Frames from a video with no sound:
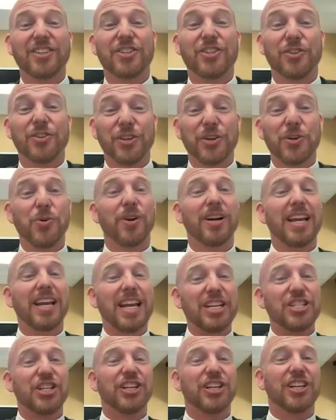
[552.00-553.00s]
to the
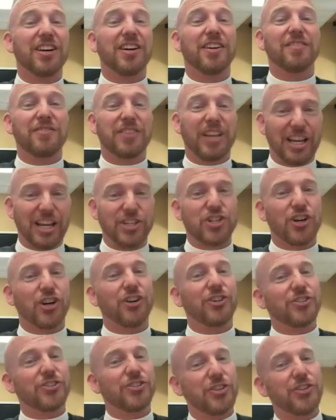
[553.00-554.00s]
coronation of King
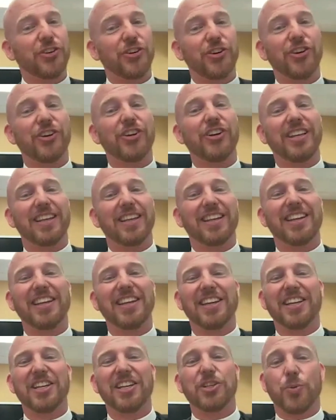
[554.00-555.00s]
Charles III
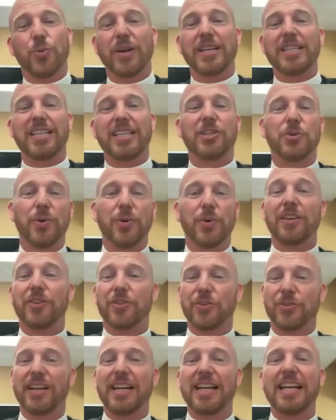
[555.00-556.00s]
in
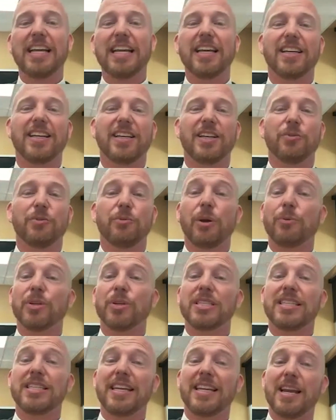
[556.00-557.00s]
2023, we
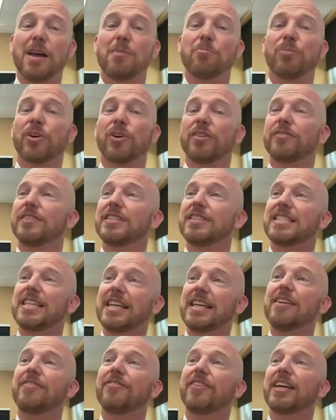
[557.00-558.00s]
will see a number of
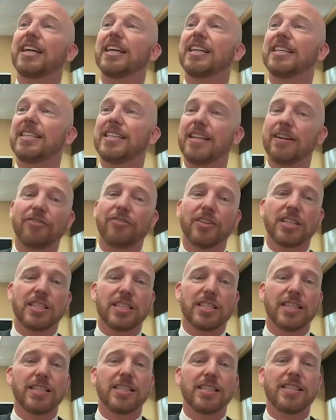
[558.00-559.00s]
significant
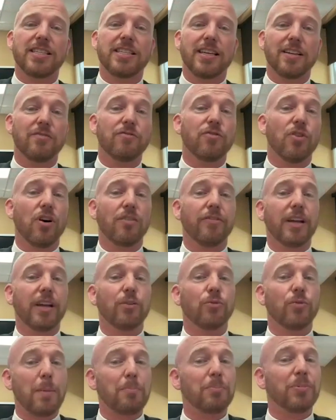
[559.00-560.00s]
differences
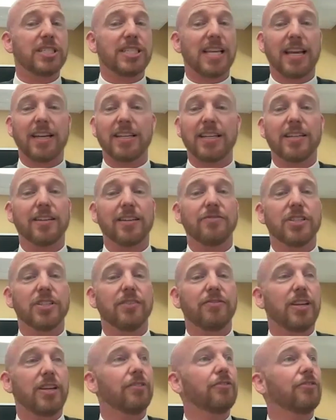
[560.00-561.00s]
involving representatives
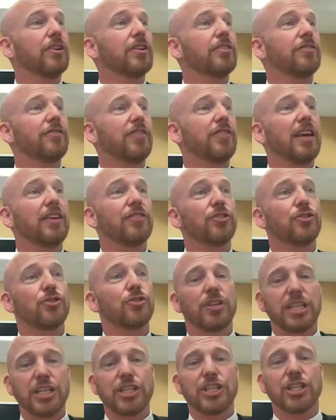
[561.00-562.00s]
of different faith
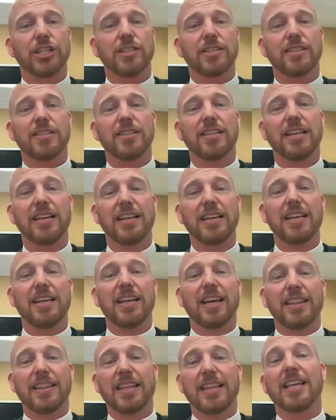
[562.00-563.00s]
traditions.
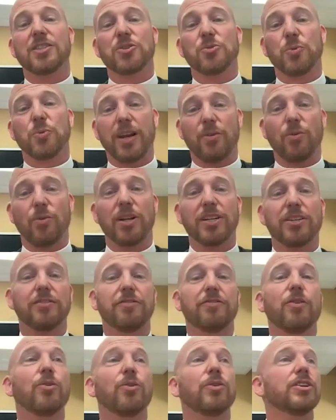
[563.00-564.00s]
And that's what I want
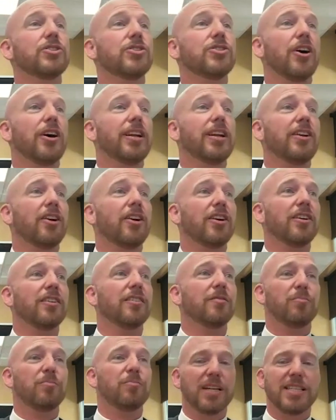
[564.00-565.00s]
to focus on in our
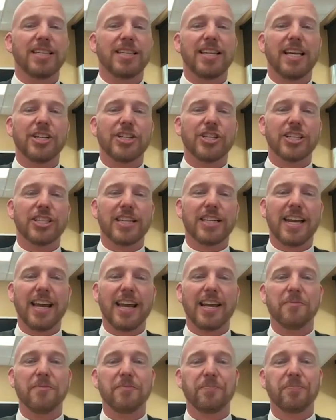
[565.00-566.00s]
presentation
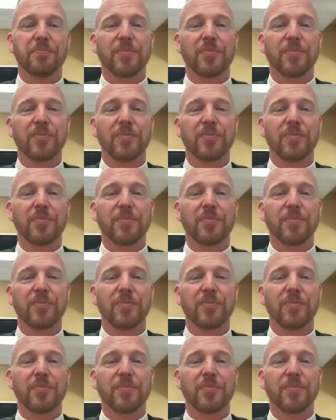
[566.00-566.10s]
today.